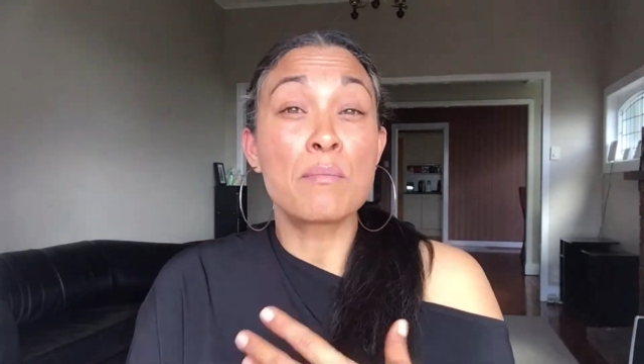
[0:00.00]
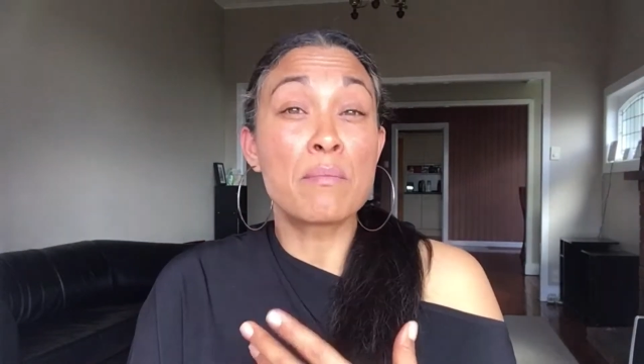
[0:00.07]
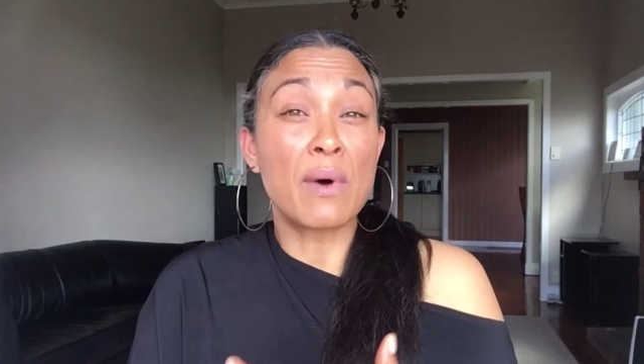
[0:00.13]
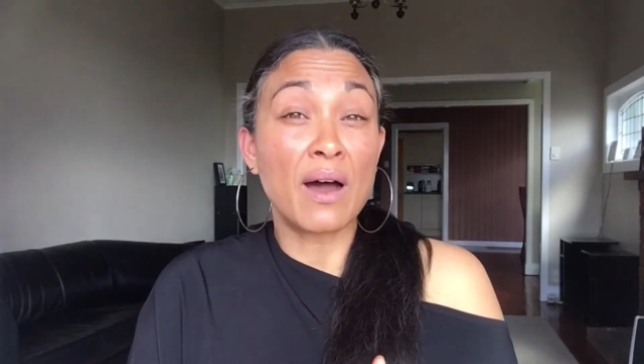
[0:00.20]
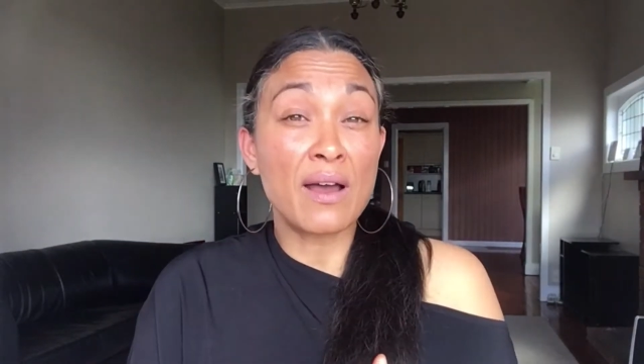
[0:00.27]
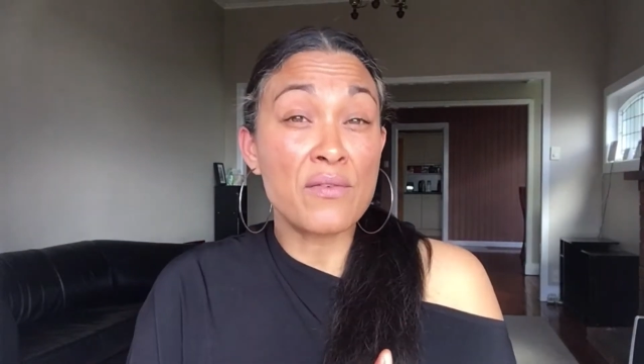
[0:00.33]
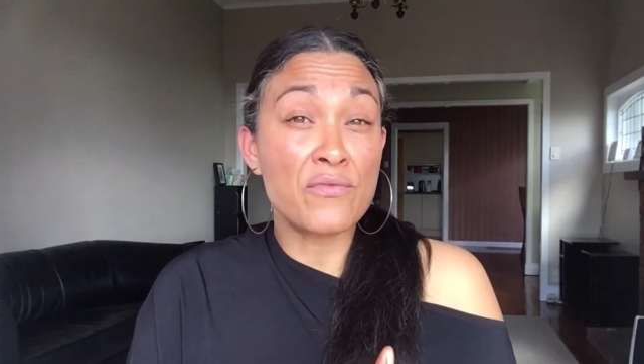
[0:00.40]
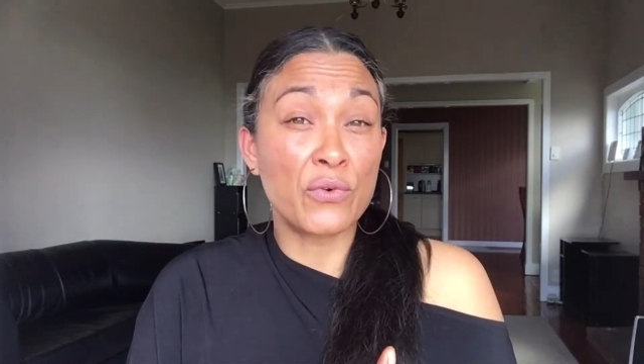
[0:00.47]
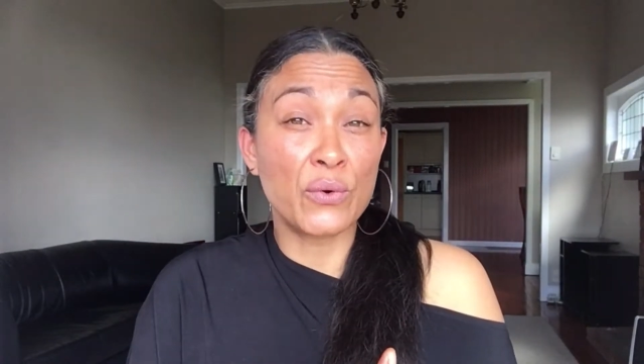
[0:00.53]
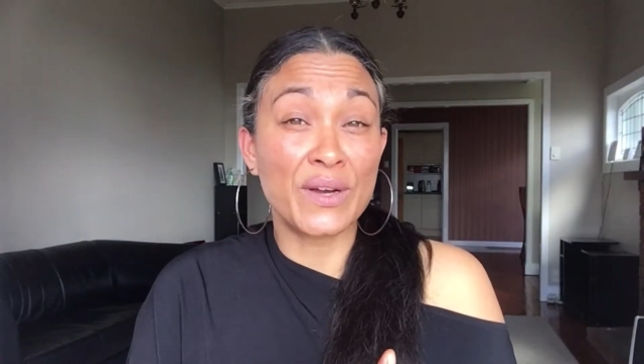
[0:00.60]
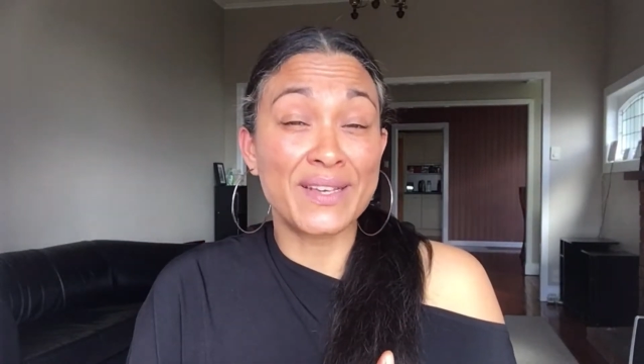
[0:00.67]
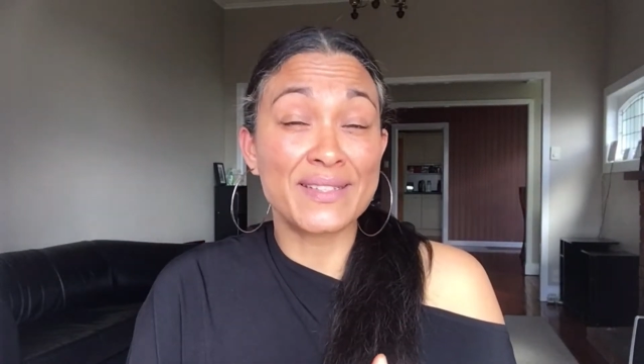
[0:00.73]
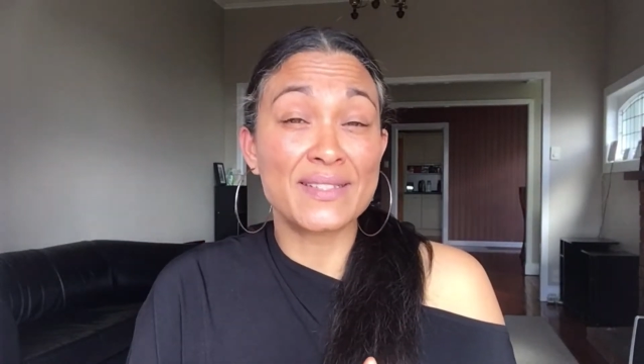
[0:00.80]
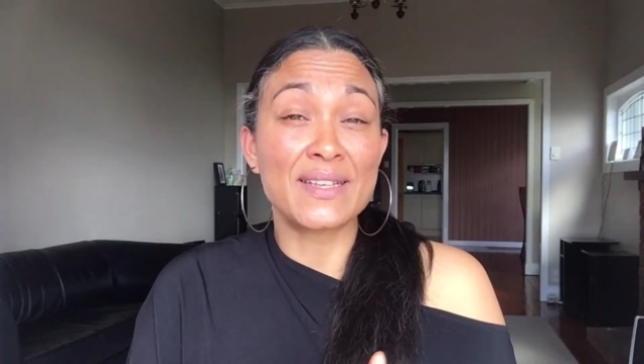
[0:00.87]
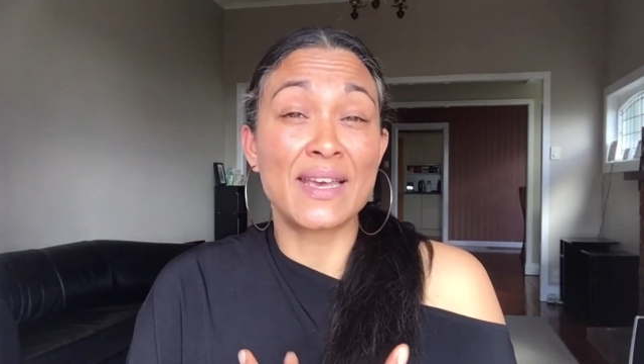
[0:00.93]
My
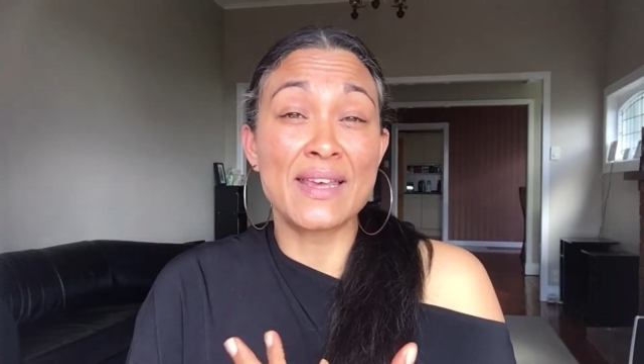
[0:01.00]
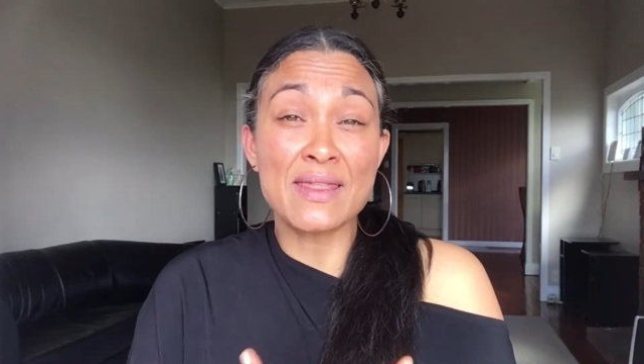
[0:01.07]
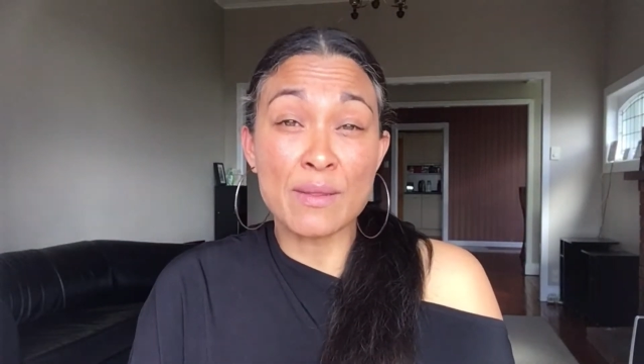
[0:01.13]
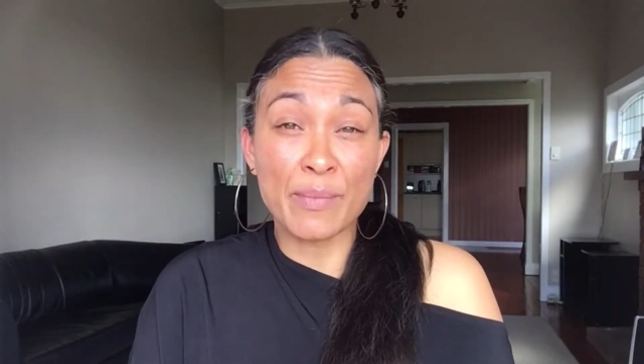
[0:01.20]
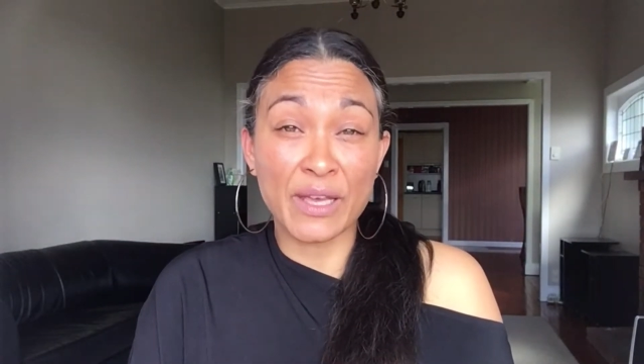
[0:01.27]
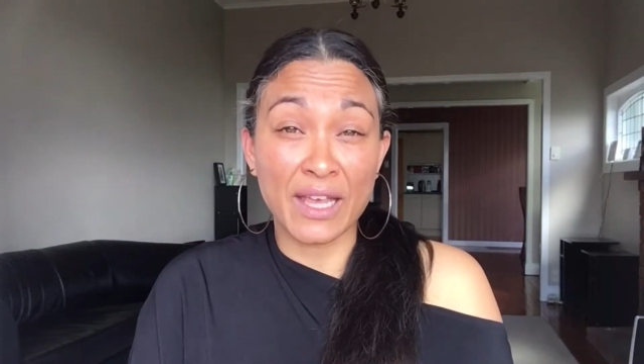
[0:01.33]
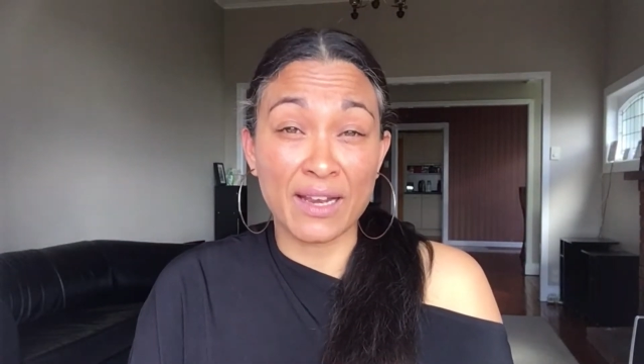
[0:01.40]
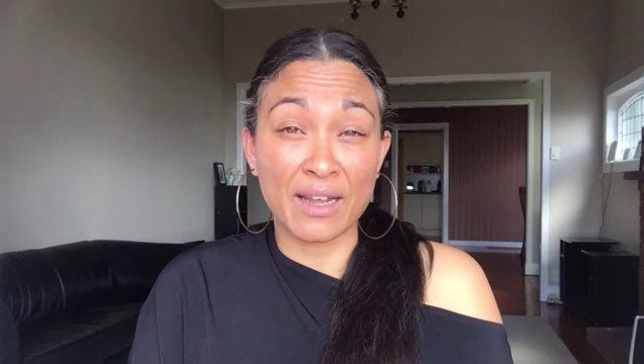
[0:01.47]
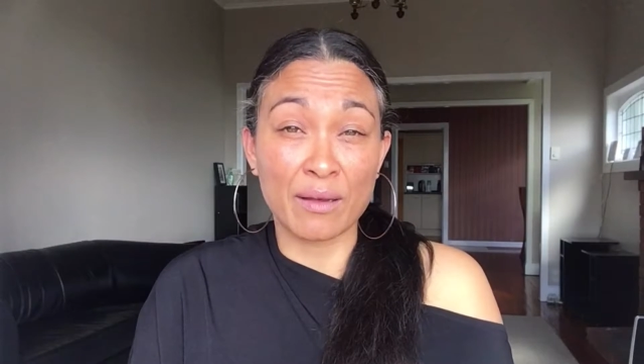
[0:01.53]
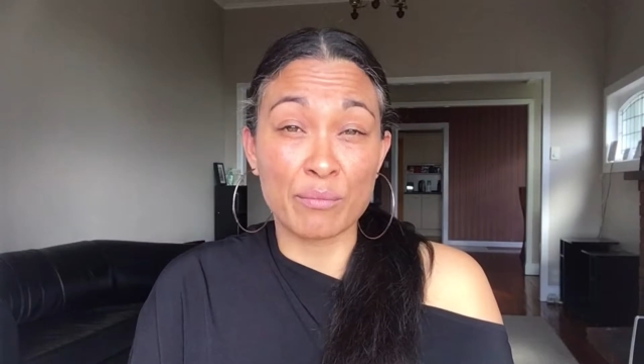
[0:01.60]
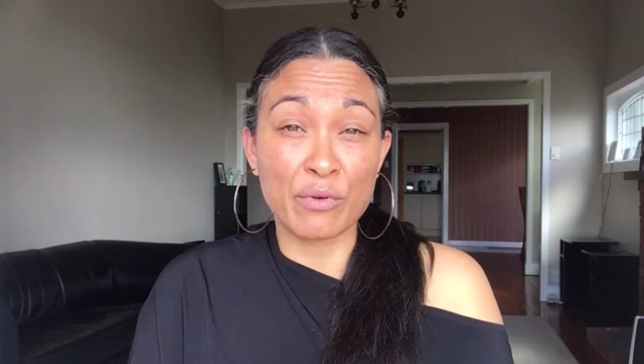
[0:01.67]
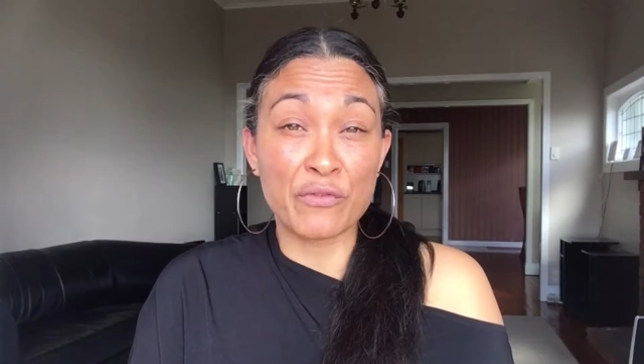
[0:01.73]
voice in the beginning,